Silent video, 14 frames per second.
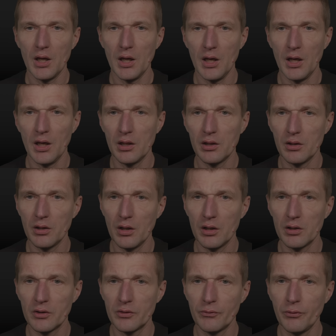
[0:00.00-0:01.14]
And
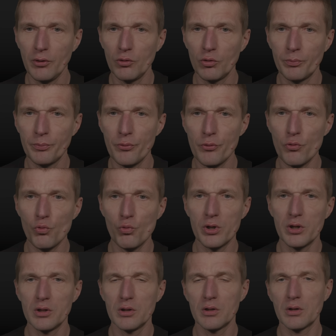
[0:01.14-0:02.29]
this for loop
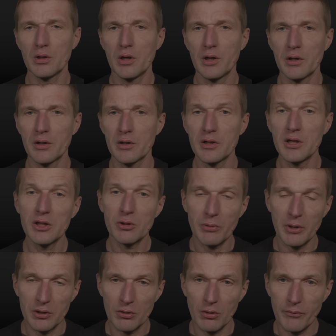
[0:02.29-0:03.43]
will
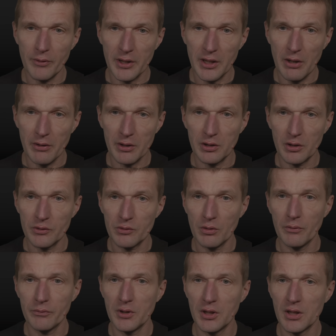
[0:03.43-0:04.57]
iterate over characters
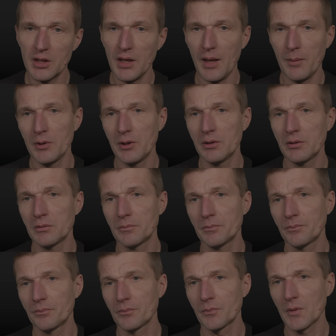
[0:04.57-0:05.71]
of the camel
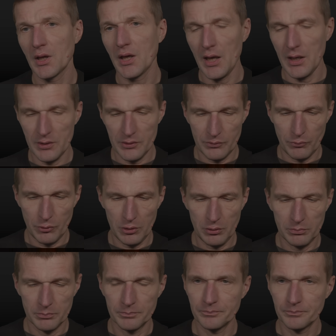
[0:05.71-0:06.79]
cased word.